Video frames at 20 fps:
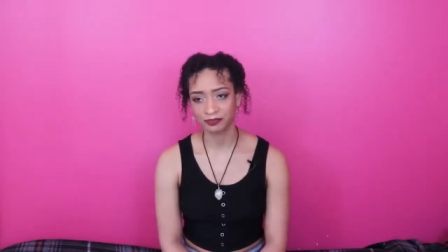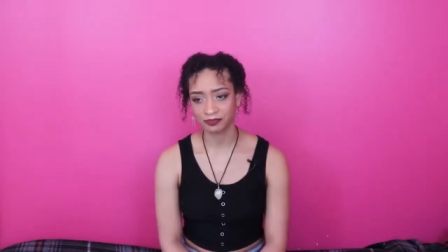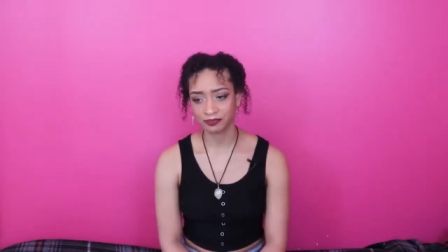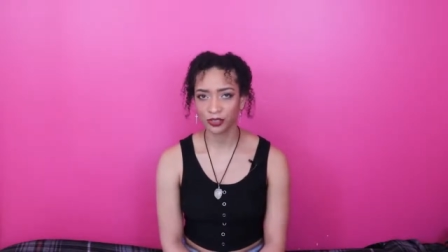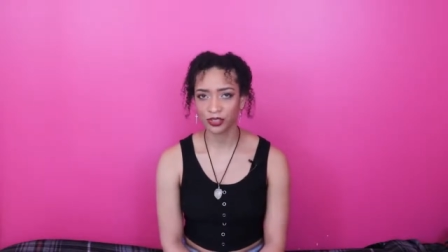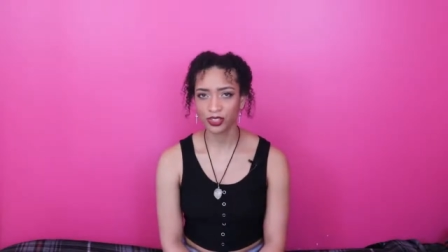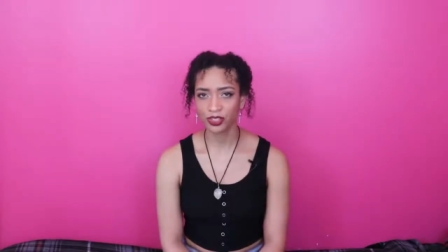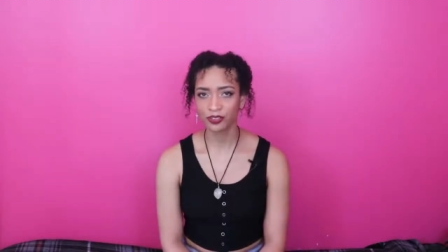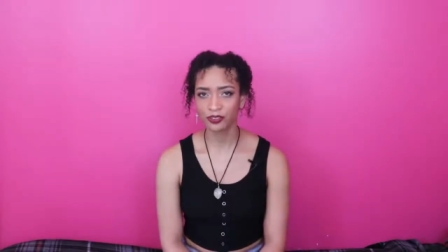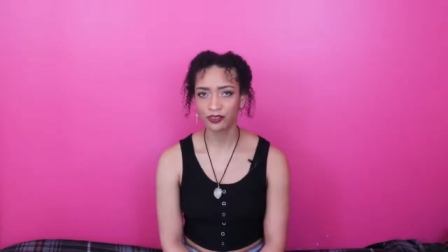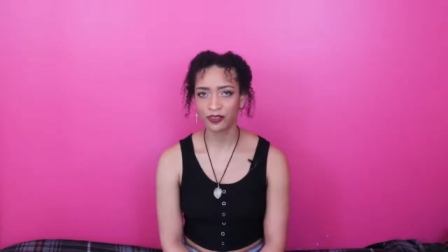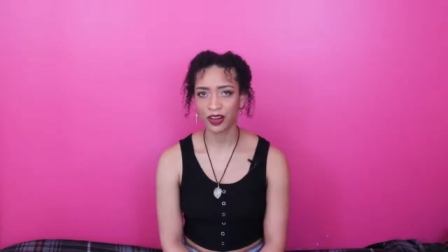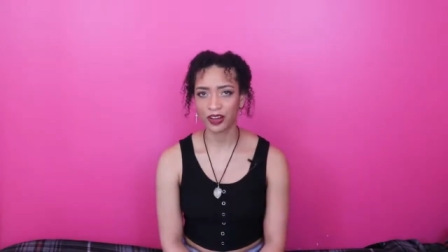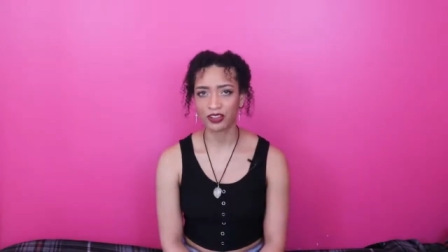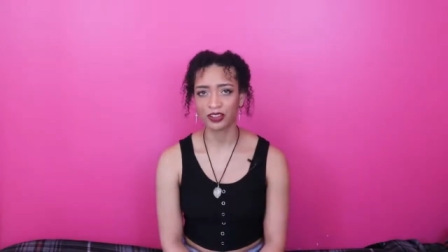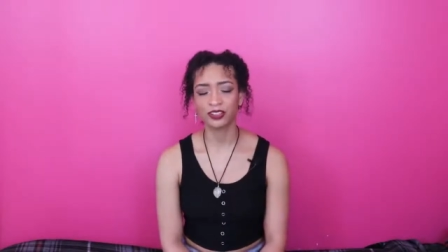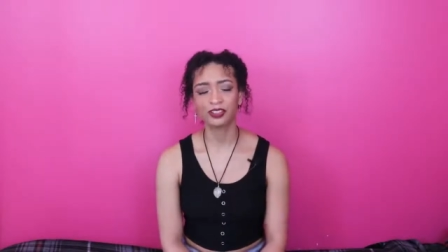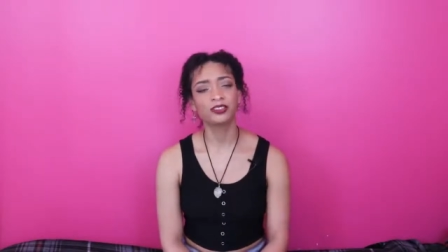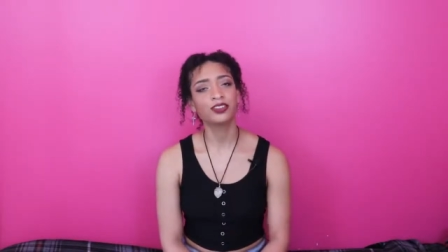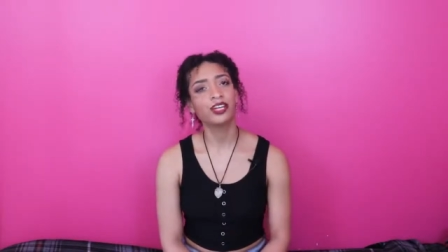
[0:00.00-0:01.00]
Who you
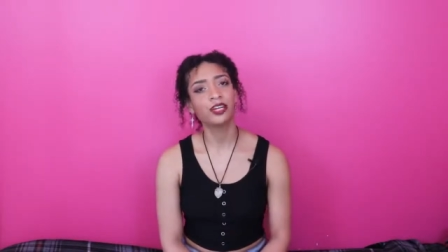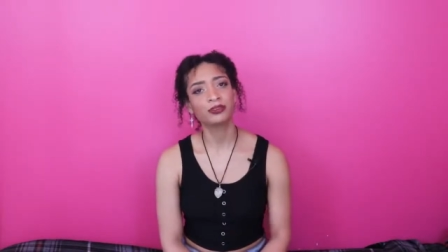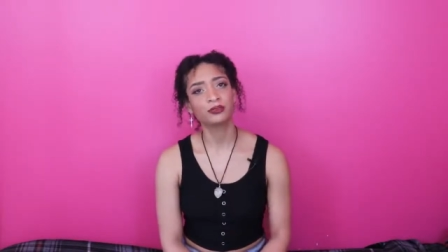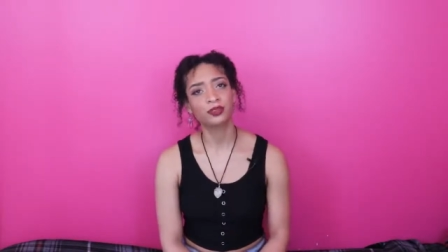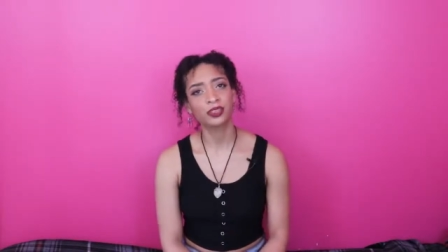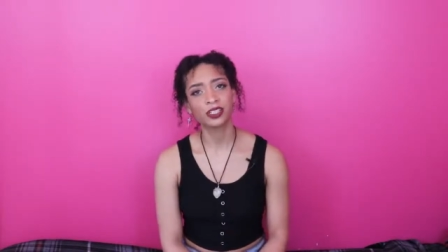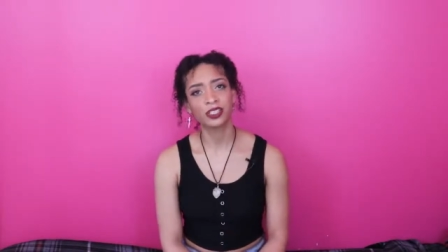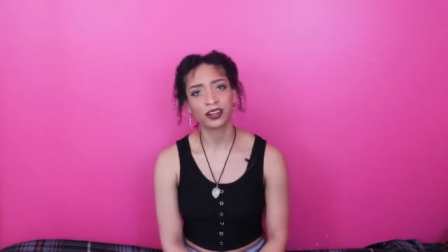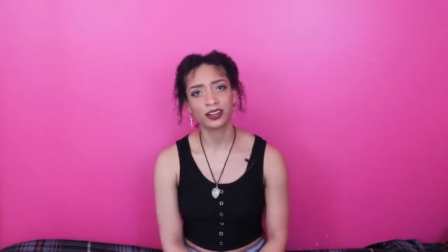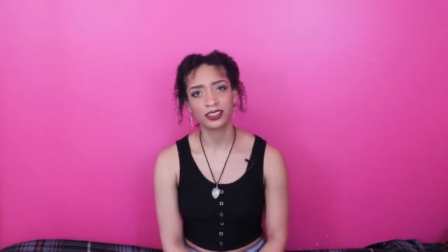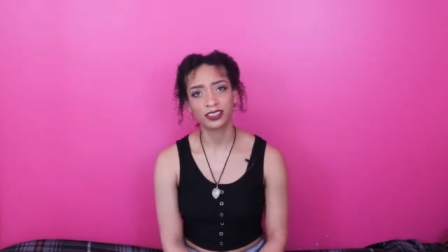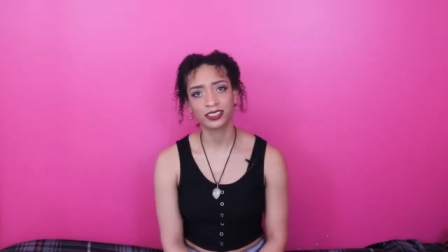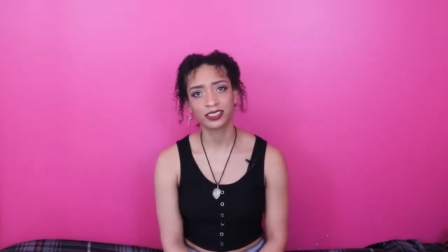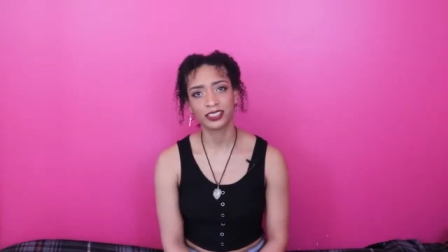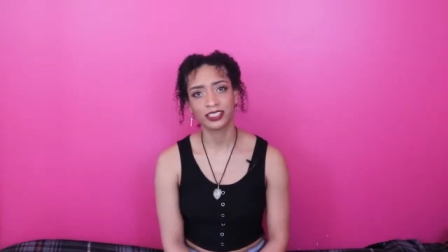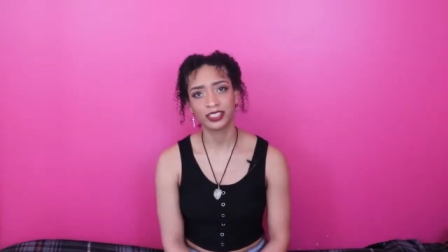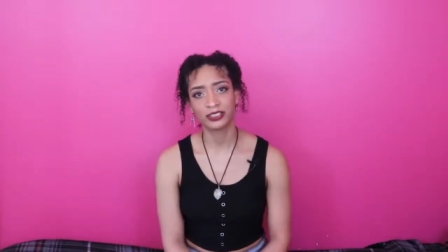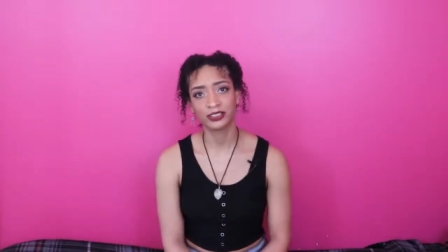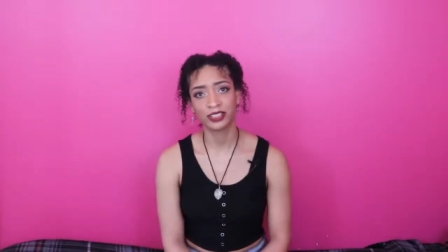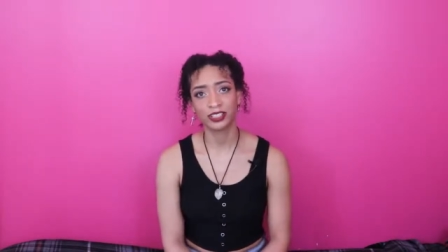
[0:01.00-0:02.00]
follow and what
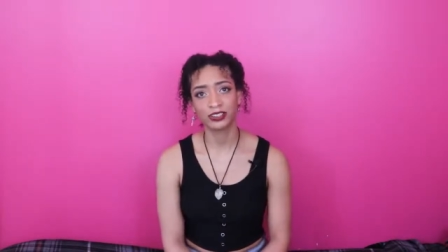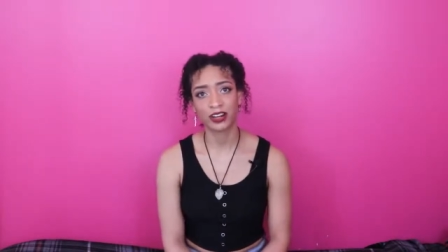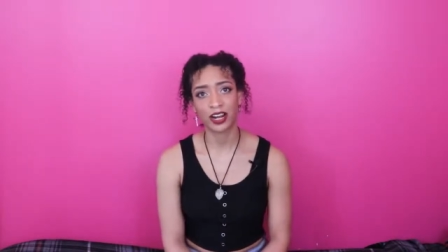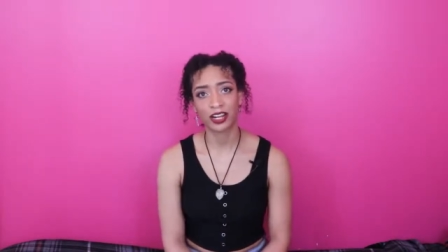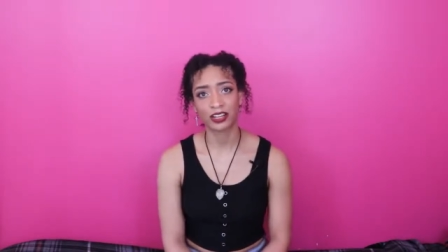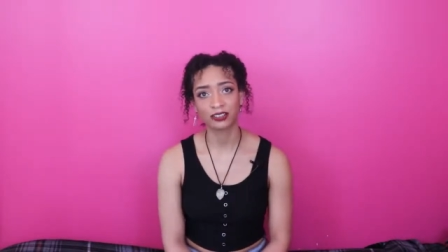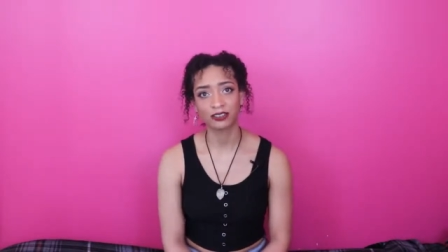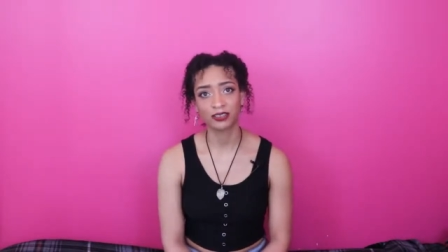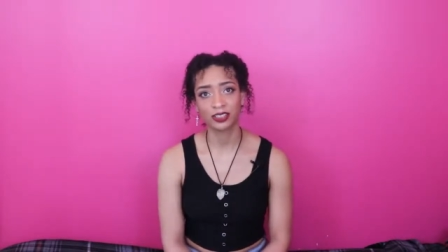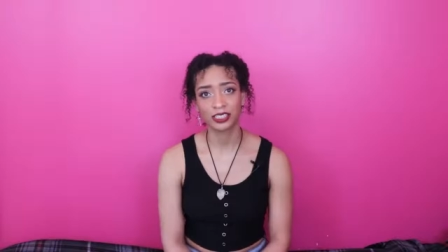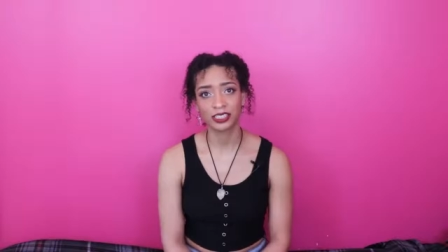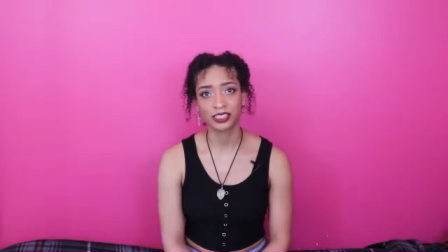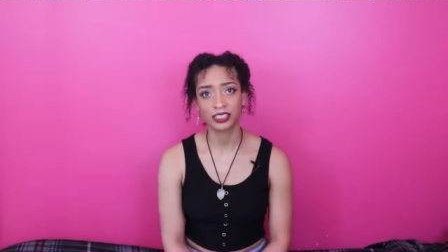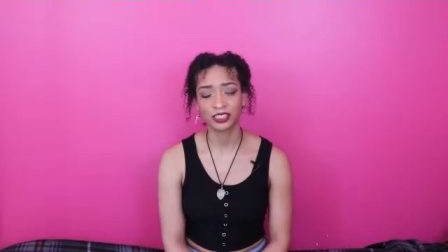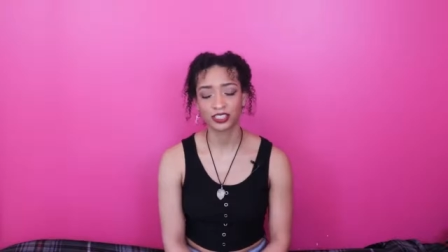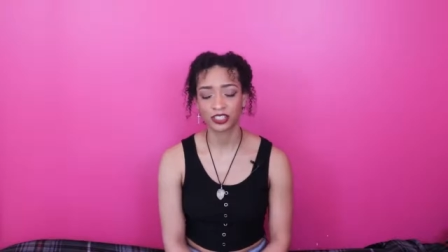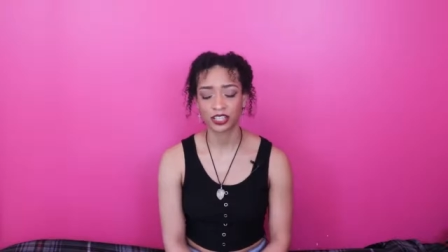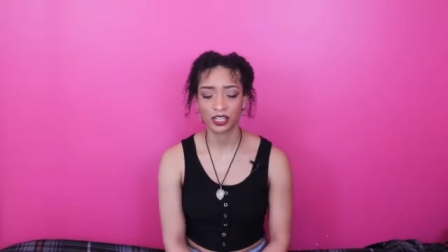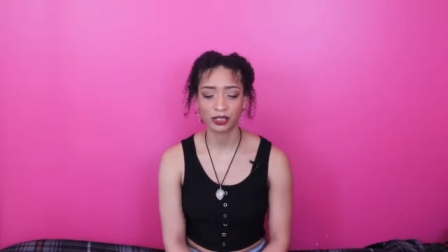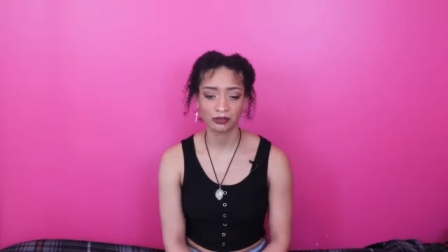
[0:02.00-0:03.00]
content you interact with
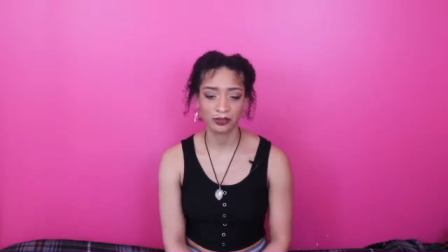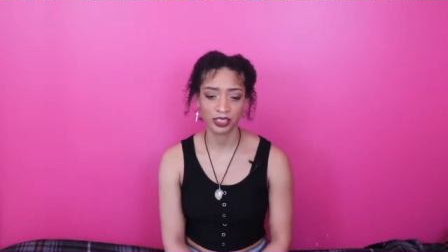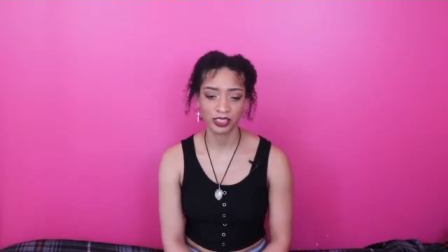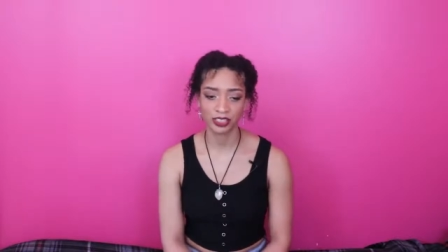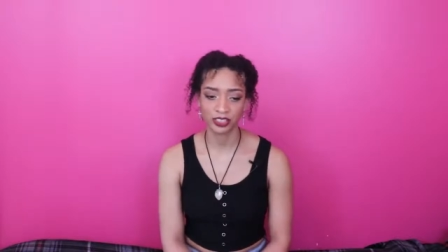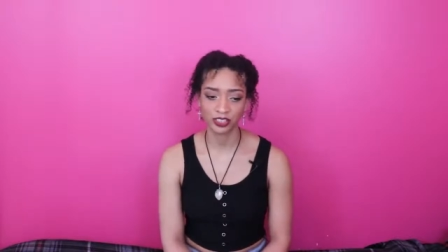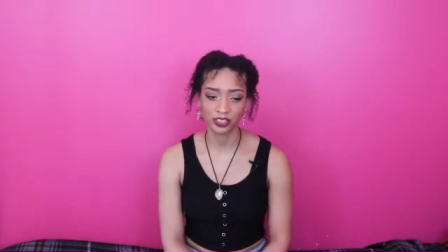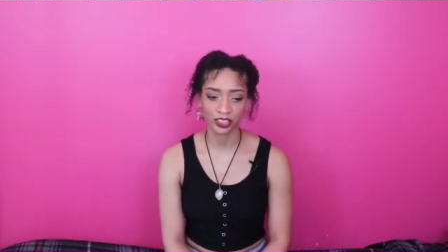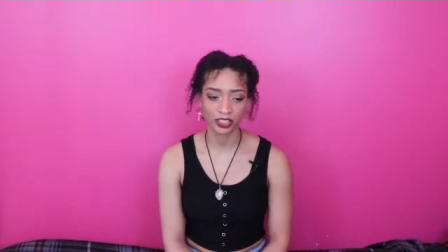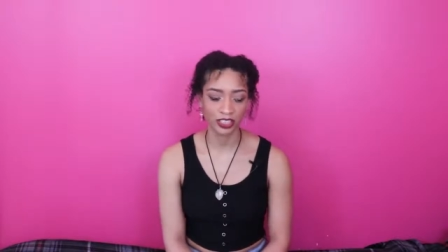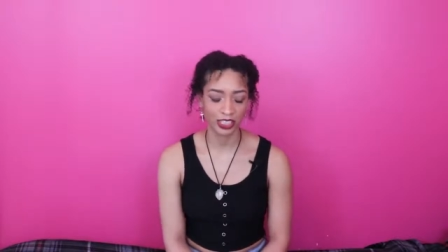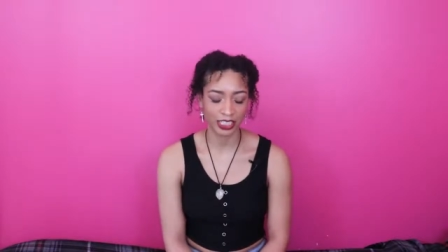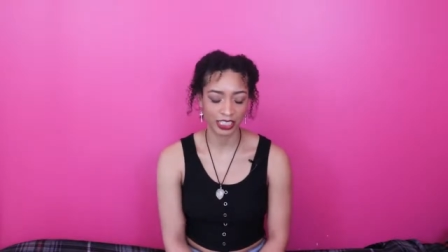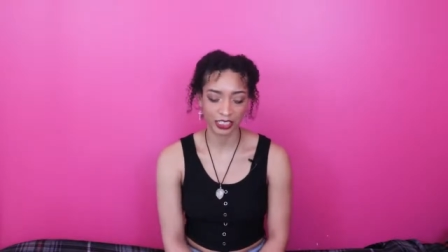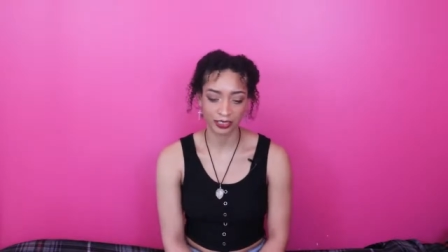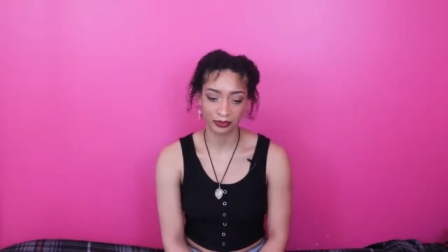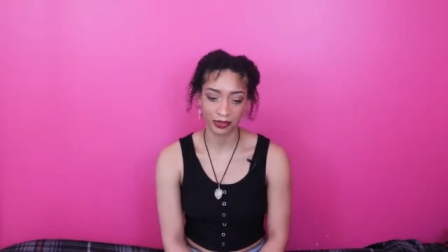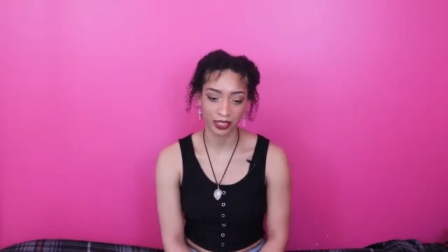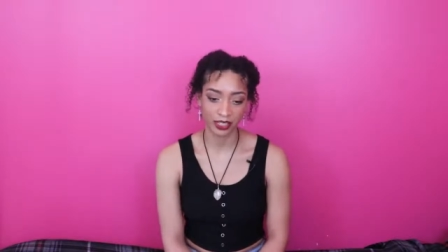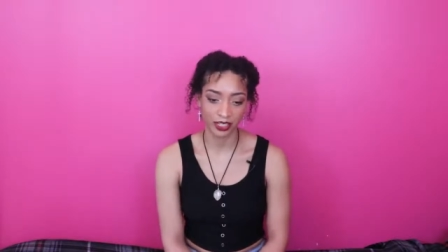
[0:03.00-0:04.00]
determines your
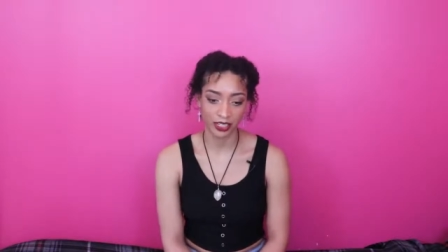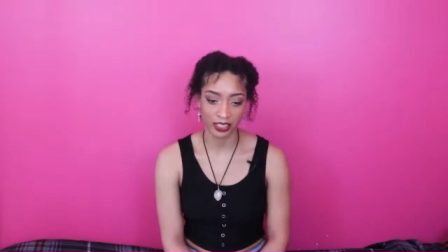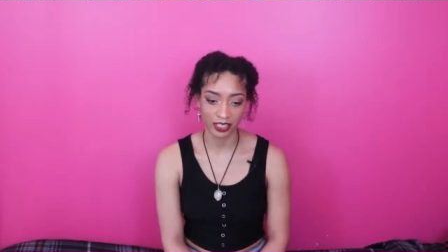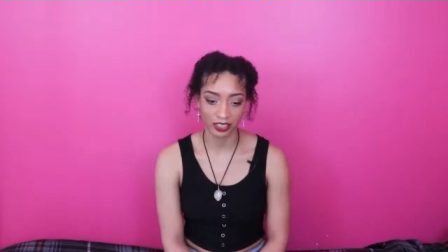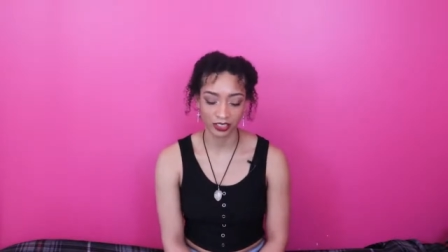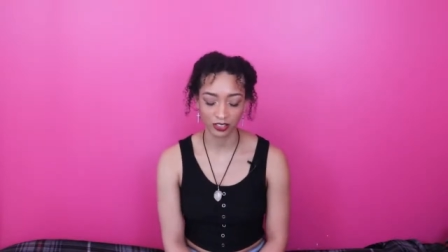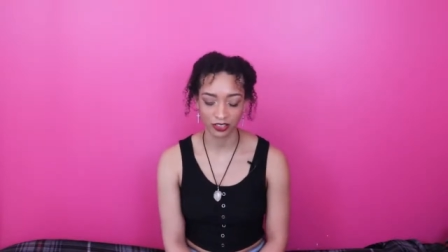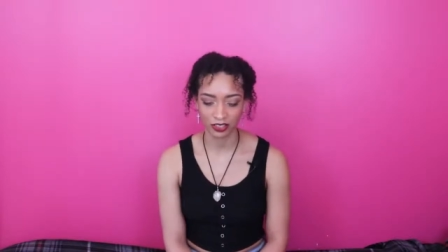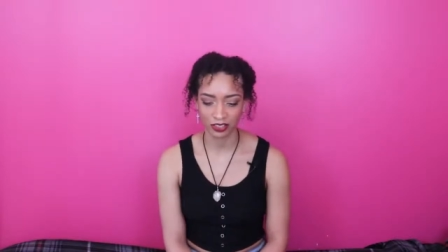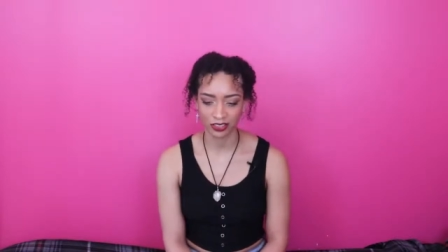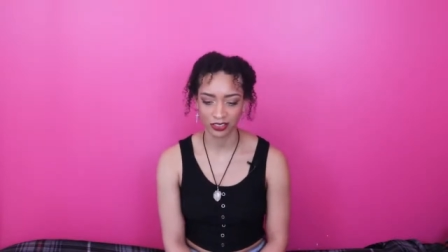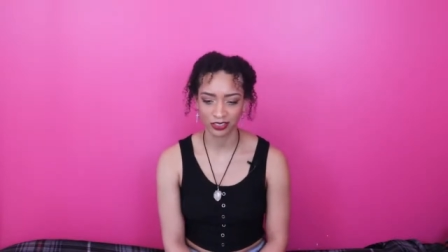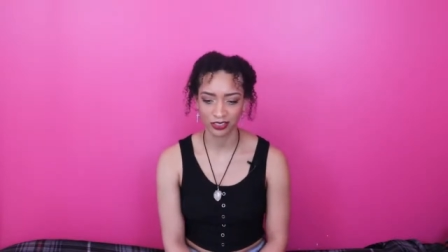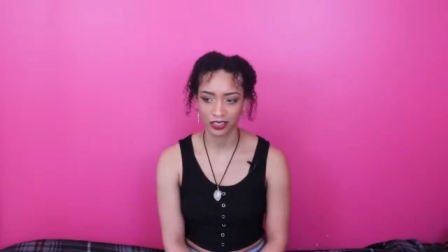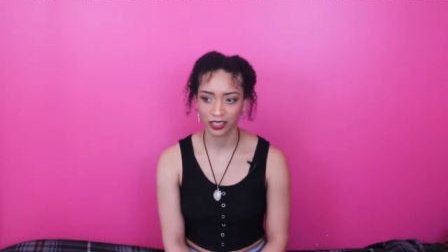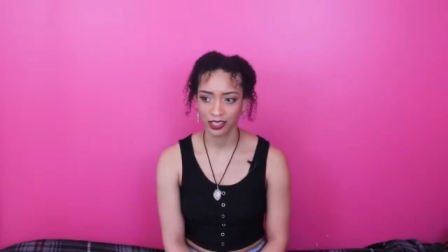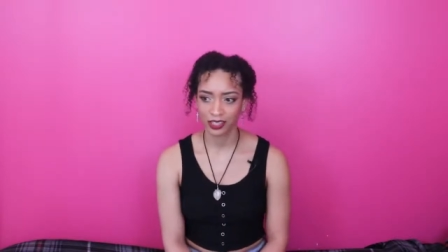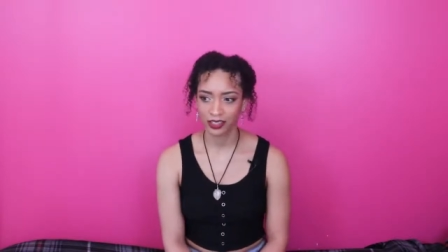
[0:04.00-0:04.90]
experience on